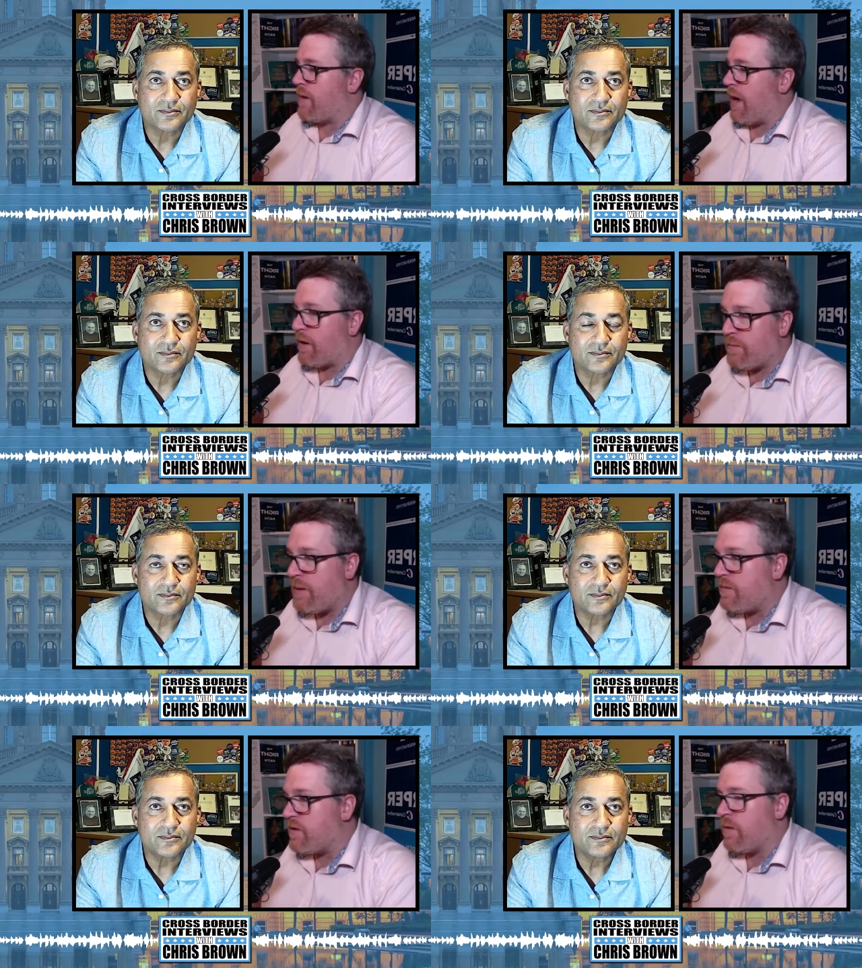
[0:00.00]
Speaker 1: How can
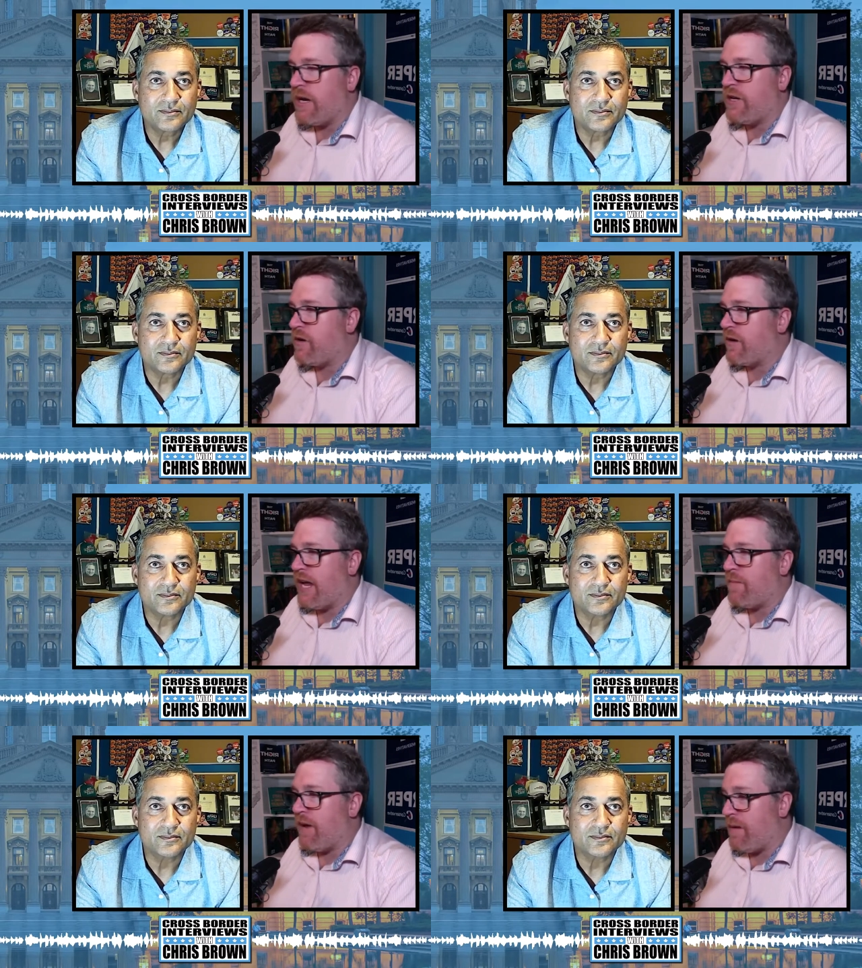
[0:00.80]
people donate to your
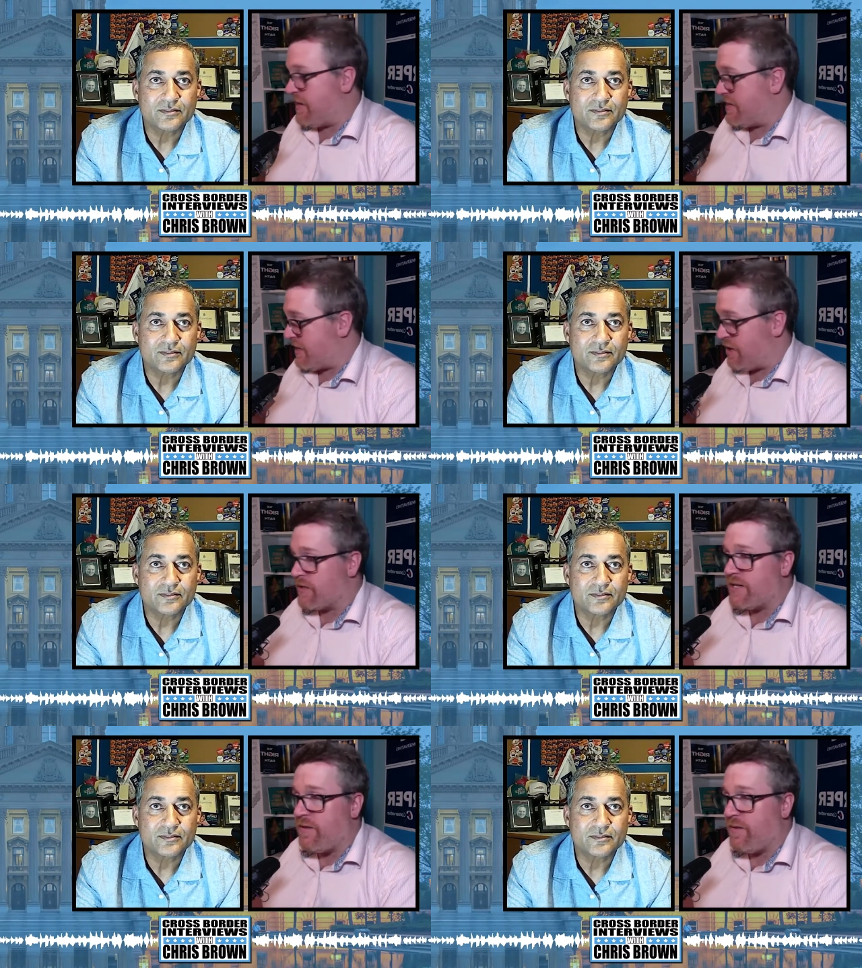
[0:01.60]
campaign? These
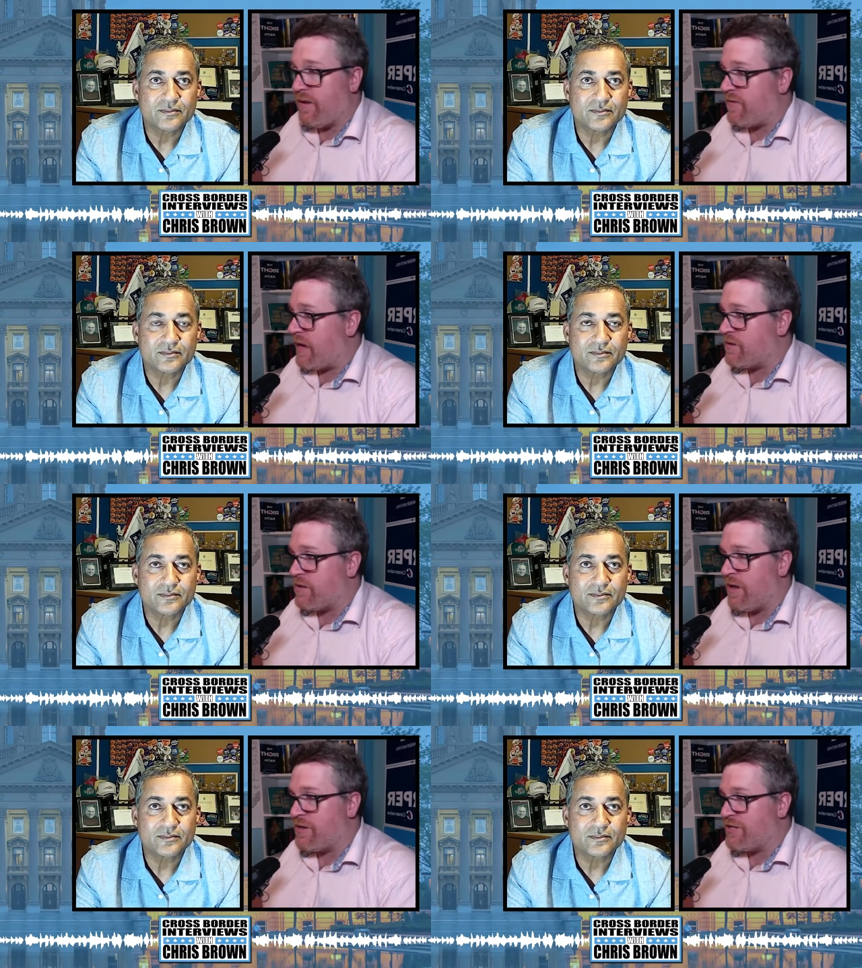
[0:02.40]

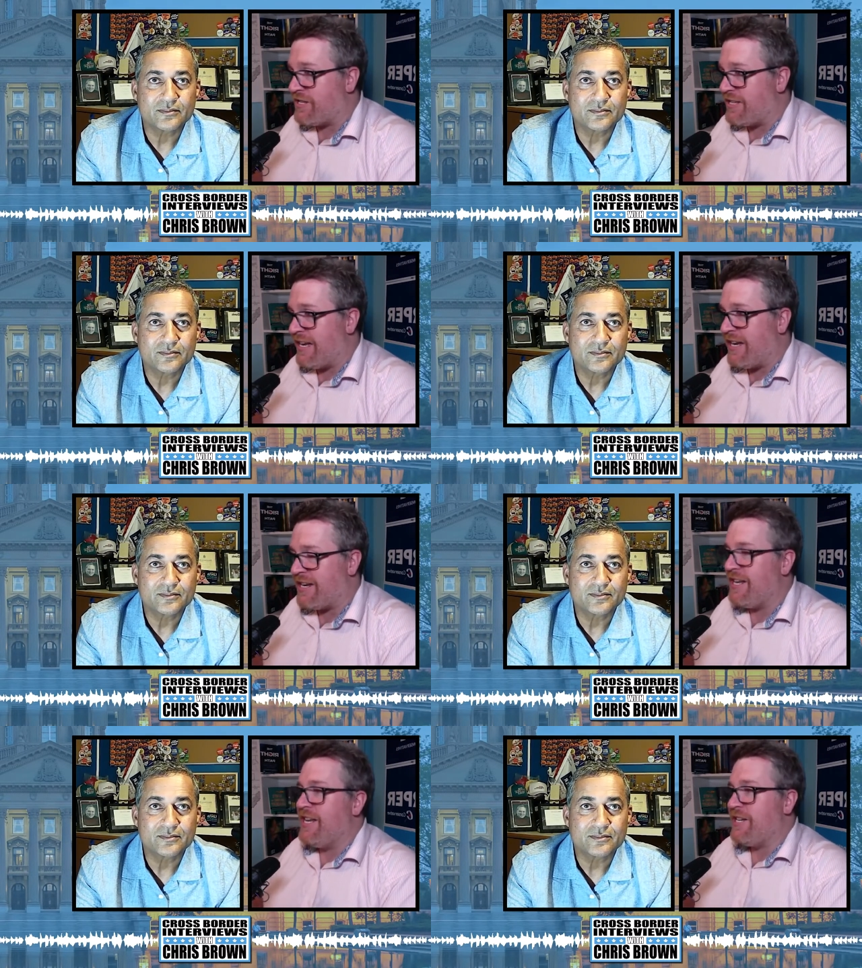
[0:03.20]
$175,000 is needed
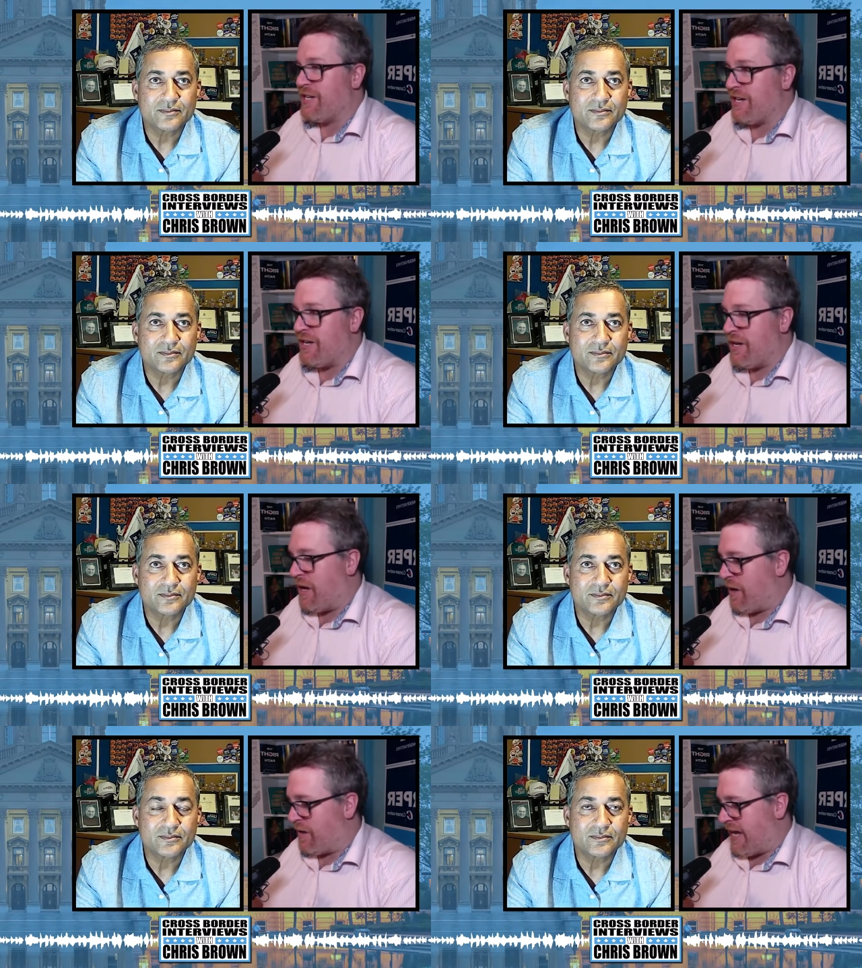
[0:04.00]
to
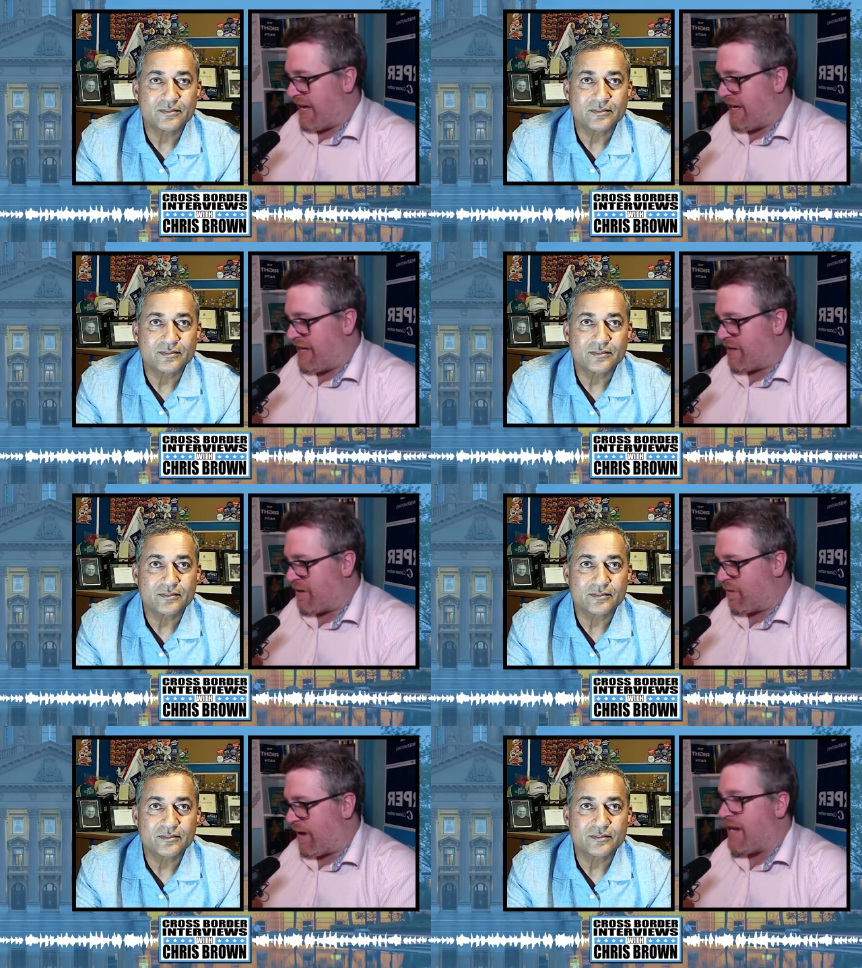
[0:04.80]
uh, get into
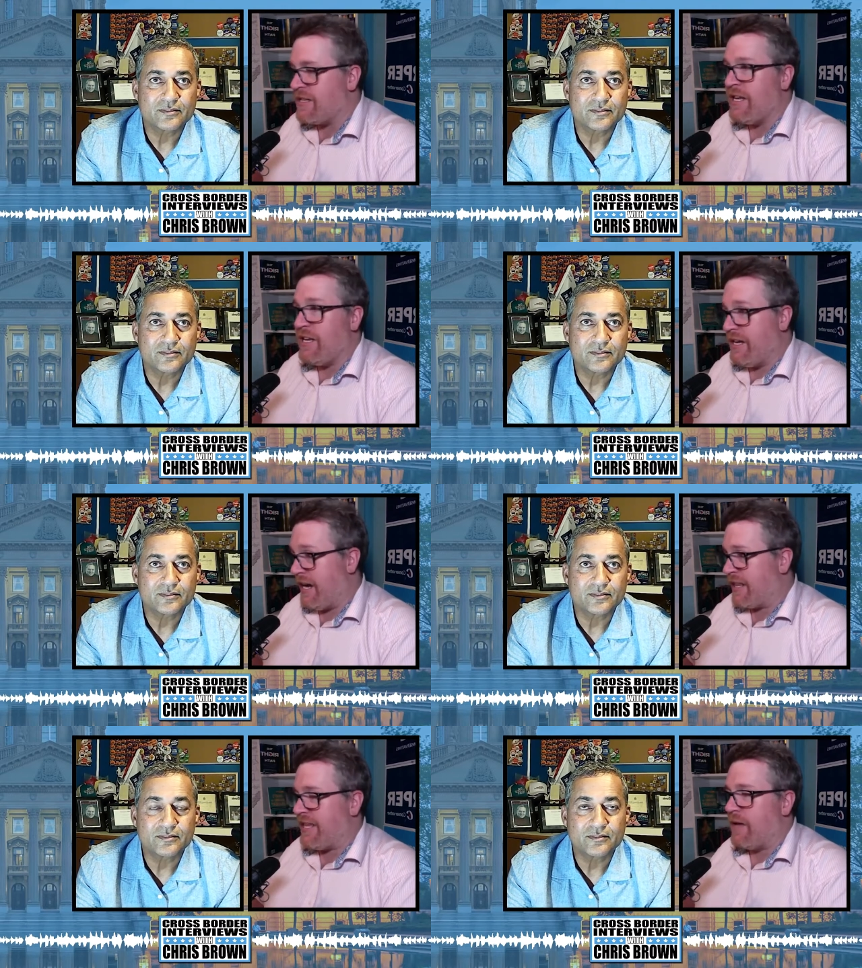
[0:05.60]
the race. You
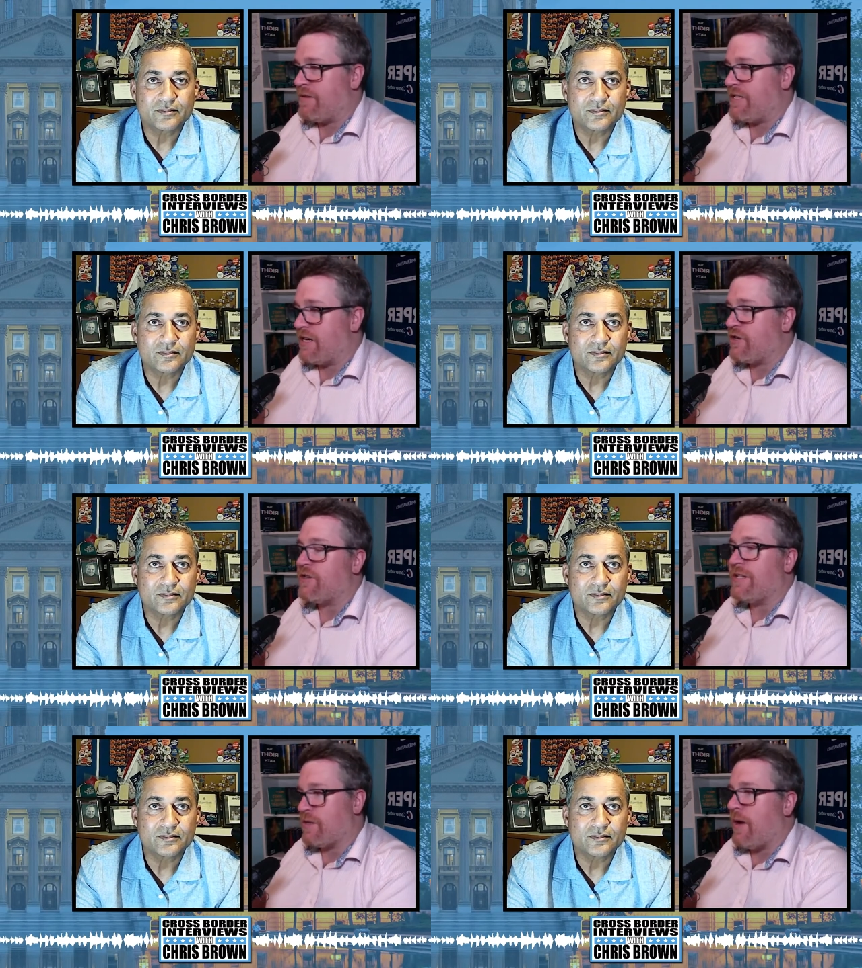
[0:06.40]
need a thousand
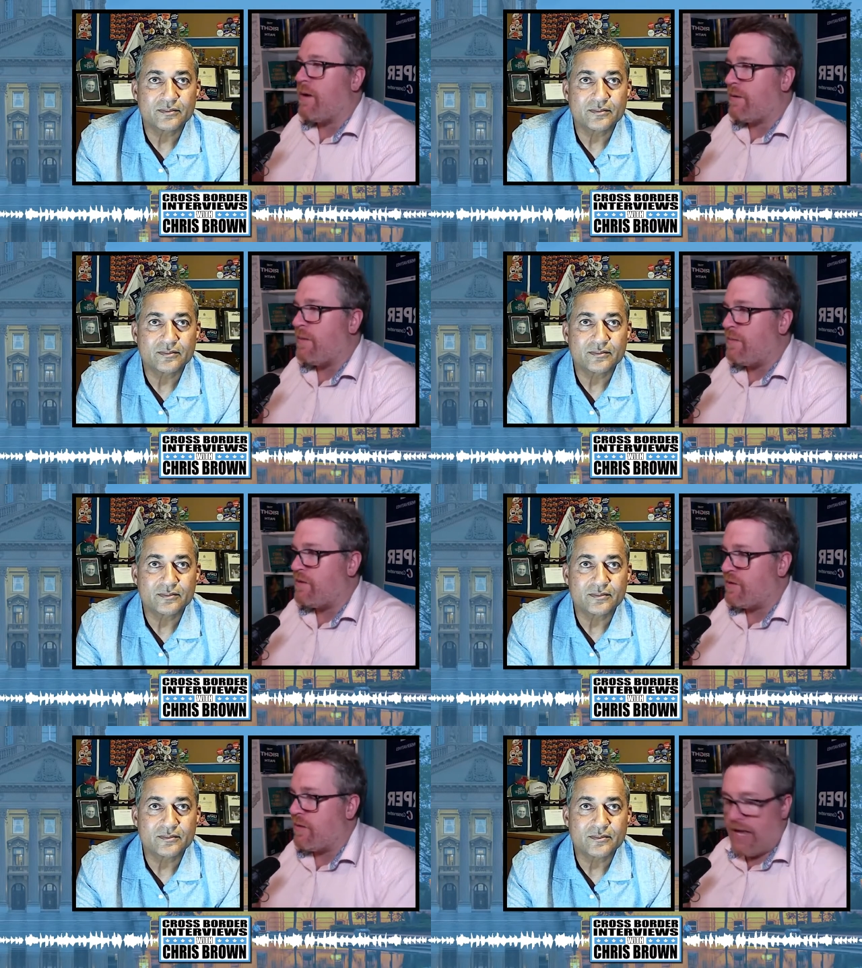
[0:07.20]
signatures. So how can people
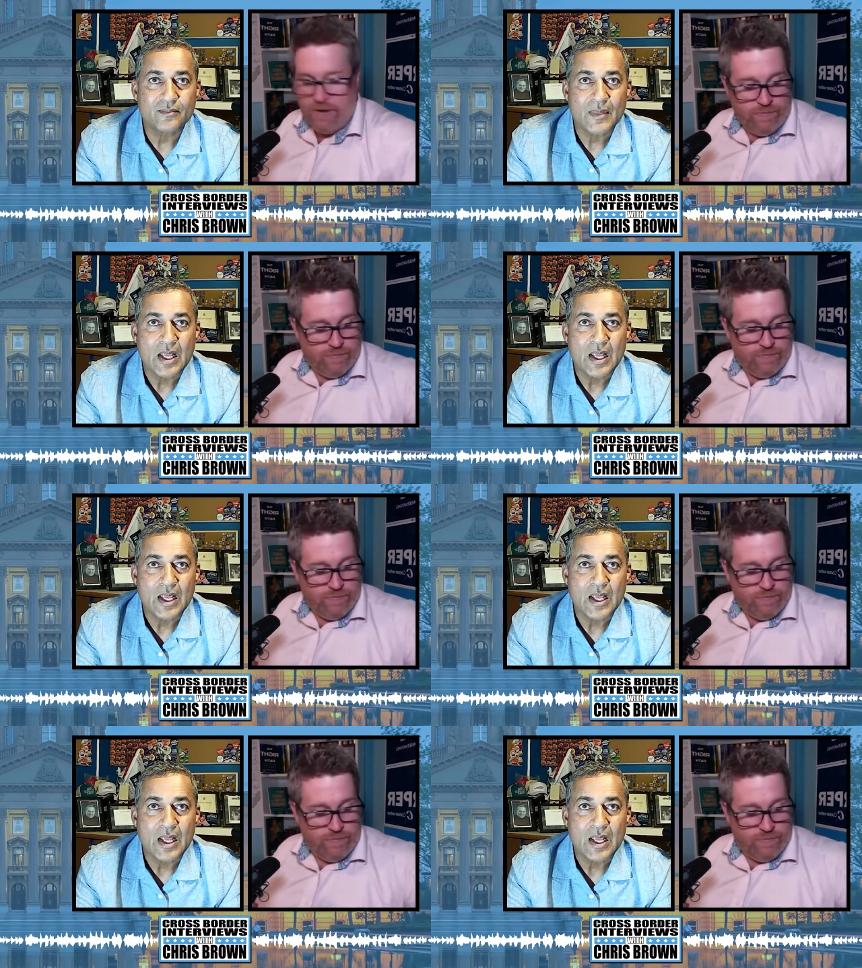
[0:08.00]
do that?